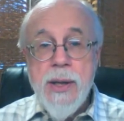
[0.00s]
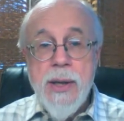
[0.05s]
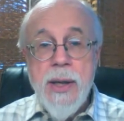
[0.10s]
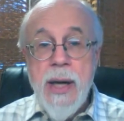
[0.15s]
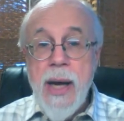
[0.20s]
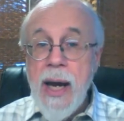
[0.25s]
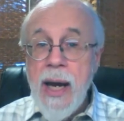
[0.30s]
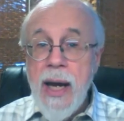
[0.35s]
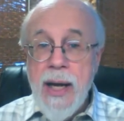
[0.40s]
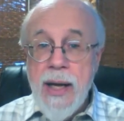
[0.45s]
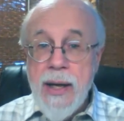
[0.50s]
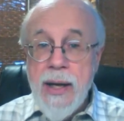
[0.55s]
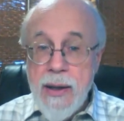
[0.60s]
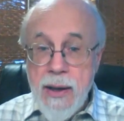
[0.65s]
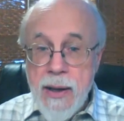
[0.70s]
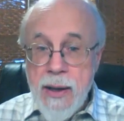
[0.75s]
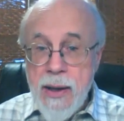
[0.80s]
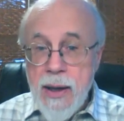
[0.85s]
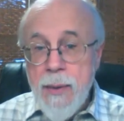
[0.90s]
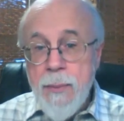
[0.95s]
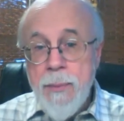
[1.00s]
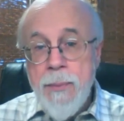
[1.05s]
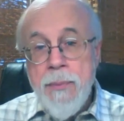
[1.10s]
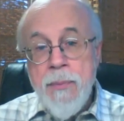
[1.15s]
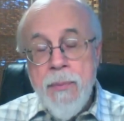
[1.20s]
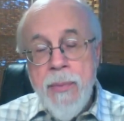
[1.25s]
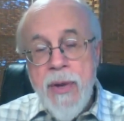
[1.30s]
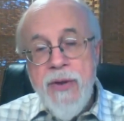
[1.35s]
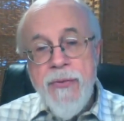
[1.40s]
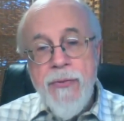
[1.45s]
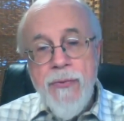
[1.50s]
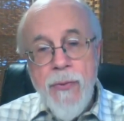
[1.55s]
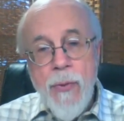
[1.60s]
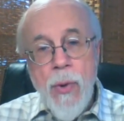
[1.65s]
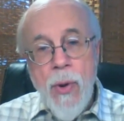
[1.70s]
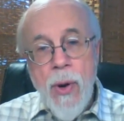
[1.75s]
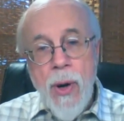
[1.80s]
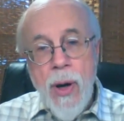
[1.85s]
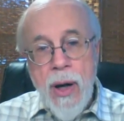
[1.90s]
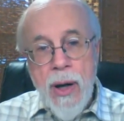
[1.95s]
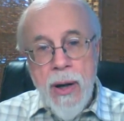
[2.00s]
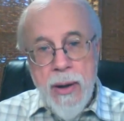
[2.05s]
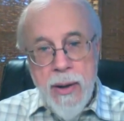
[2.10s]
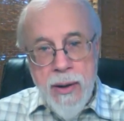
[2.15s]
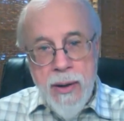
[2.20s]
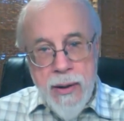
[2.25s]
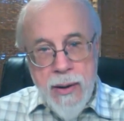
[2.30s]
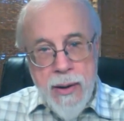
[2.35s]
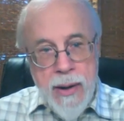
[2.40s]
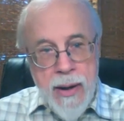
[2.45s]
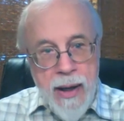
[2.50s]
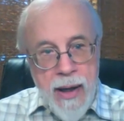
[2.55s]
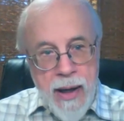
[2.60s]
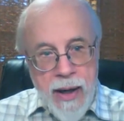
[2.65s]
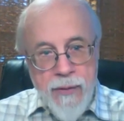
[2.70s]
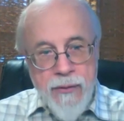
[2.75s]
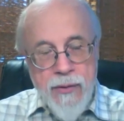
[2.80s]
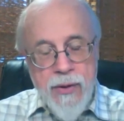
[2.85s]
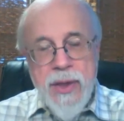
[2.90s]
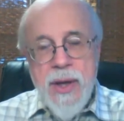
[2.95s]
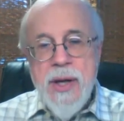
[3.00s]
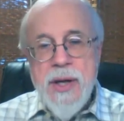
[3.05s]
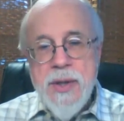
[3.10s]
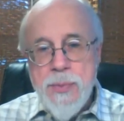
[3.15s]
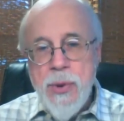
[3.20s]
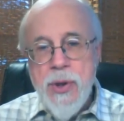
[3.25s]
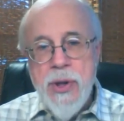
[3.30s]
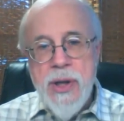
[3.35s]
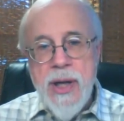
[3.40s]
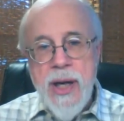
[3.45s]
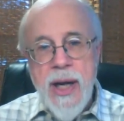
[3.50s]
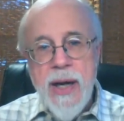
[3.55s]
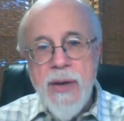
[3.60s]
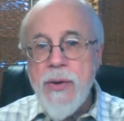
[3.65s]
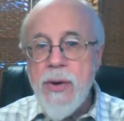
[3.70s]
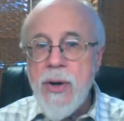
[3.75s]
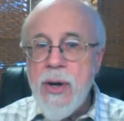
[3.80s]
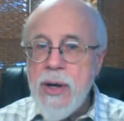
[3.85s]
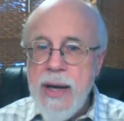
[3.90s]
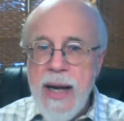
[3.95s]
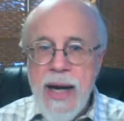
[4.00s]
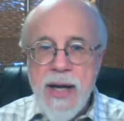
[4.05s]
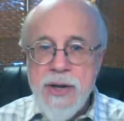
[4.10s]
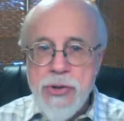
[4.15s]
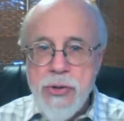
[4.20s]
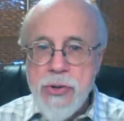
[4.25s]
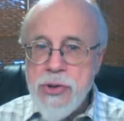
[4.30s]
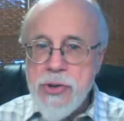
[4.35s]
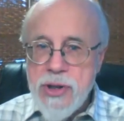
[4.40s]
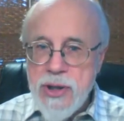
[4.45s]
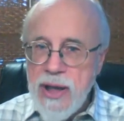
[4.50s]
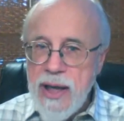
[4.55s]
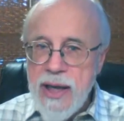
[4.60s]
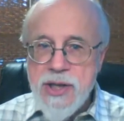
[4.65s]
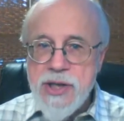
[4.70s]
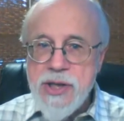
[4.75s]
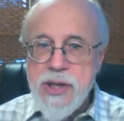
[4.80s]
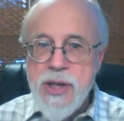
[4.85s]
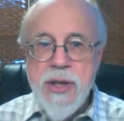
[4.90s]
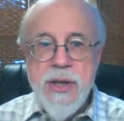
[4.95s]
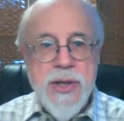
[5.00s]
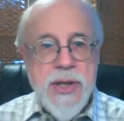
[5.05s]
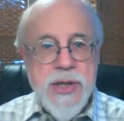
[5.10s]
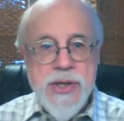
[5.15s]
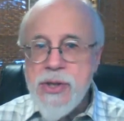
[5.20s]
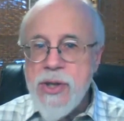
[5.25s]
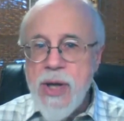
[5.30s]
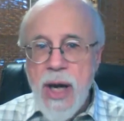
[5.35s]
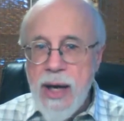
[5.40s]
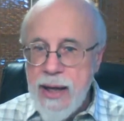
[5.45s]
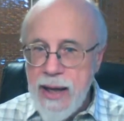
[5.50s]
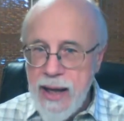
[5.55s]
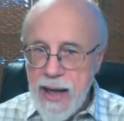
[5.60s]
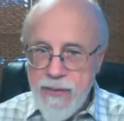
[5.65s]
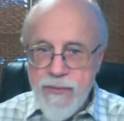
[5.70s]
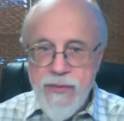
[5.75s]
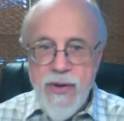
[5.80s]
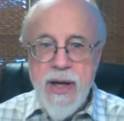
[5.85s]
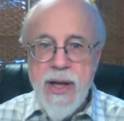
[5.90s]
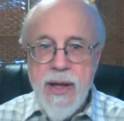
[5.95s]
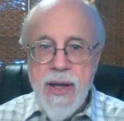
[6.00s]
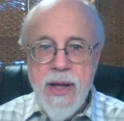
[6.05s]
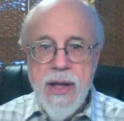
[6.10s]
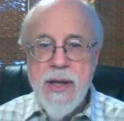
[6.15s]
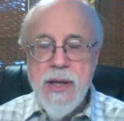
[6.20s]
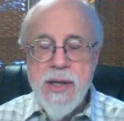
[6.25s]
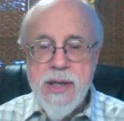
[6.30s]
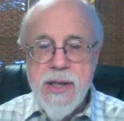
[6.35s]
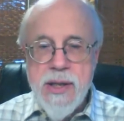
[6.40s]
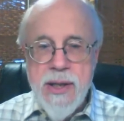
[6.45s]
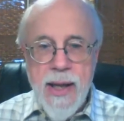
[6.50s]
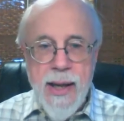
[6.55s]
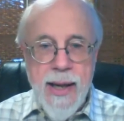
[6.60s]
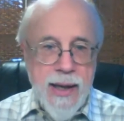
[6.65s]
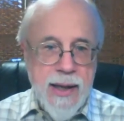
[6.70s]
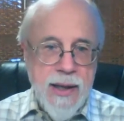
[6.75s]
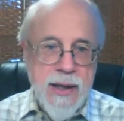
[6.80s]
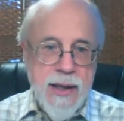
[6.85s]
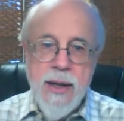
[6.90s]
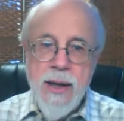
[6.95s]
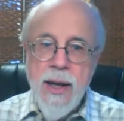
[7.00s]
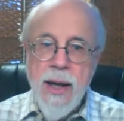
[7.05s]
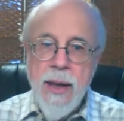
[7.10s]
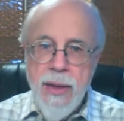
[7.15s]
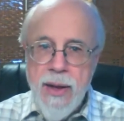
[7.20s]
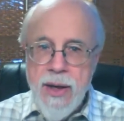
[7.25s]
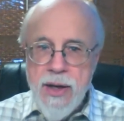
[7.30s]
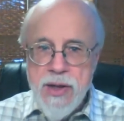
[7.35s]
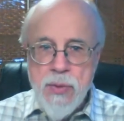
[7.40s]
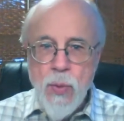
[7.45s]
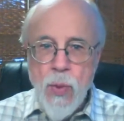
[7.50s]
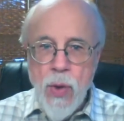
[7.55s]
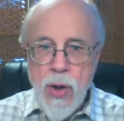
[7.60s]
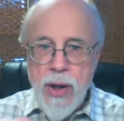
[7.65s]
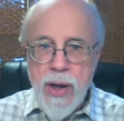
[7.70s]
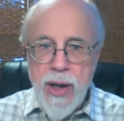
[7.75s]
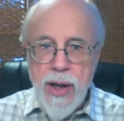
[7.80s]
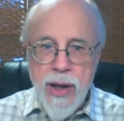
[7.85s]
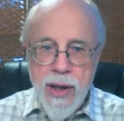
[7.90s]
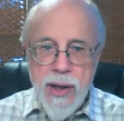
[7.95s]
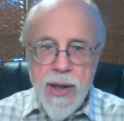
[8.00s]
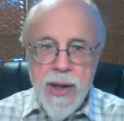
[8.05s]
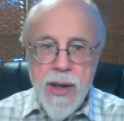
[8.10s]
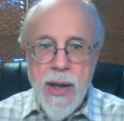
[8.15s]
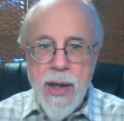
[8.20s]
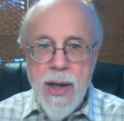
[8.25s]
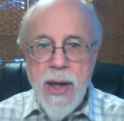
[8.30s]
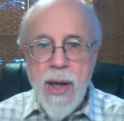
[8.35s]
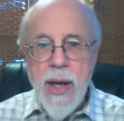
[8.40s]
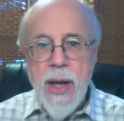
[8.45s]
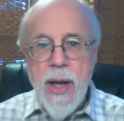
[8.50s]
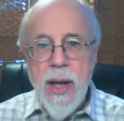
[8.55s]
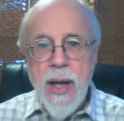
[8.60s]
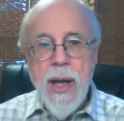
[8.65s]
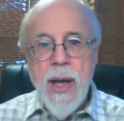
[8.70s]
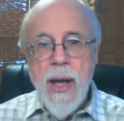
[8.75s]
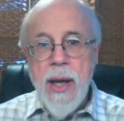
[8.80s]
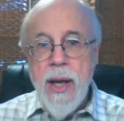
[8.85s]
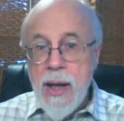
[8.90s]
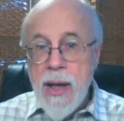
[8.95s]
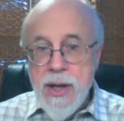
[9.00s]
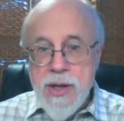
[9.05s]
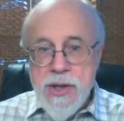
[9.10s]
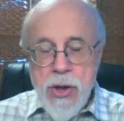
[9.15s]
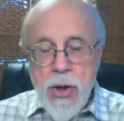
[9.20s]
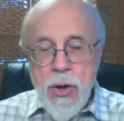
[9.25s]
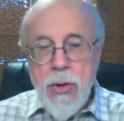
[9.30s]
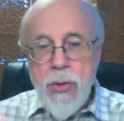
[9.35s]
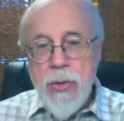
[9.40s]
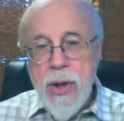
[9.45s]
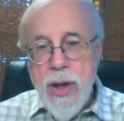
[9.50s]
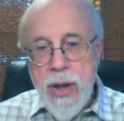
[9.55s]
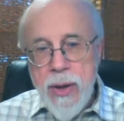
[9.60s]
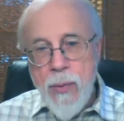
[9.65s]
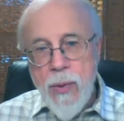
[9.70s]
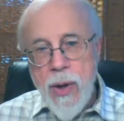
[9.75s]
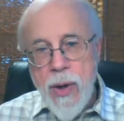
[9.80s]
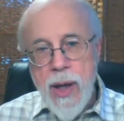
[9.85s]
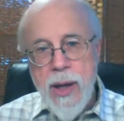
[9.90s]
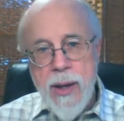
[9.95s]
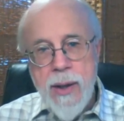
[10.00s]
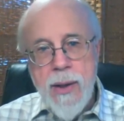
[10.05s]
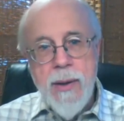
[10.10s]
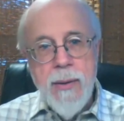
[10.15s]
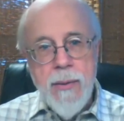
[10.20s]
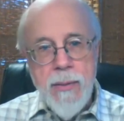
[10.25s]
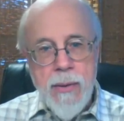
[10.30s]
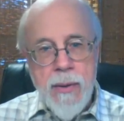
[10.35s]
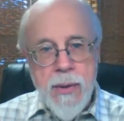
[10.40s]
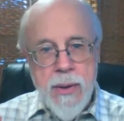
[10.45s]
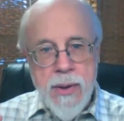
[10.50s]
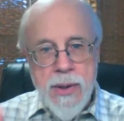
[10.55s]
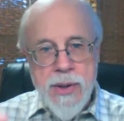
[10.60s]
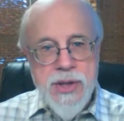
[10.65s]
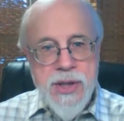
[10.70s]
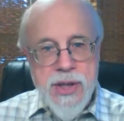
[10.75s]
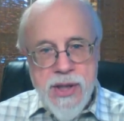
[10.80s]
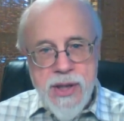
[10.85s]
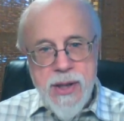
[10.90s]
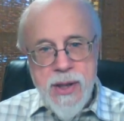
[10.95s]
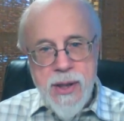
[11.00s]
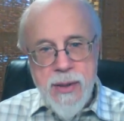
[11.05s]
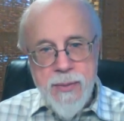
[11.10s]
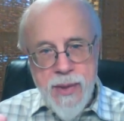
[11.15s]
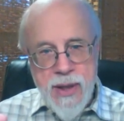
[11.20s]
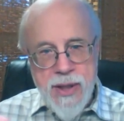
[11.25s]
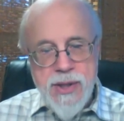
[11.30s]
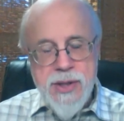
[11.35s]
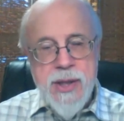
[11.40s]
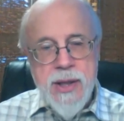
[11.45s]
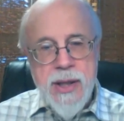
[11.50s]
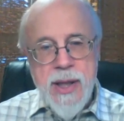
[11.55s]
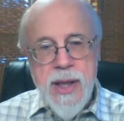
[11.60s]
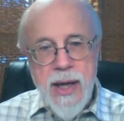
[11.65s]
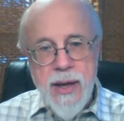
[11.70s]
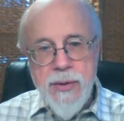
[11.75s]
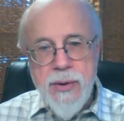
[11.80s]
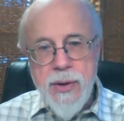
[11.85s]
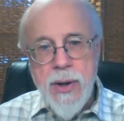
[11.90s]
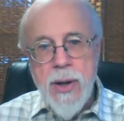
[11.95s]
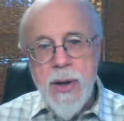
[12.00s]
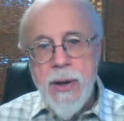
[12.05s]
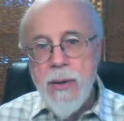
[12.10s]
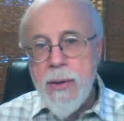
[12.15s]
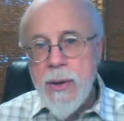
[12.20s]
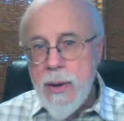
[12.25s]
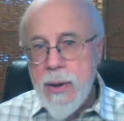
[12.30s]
And before everything's put together, natural selection does not have anything to select. Nothing's working. It's only when the system is together